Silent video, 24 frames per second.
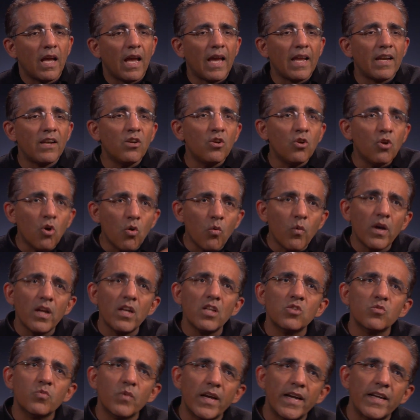and no one
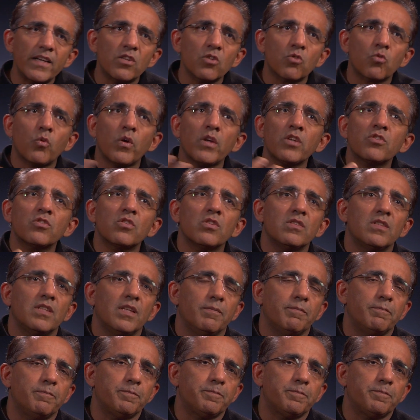is willing to question them.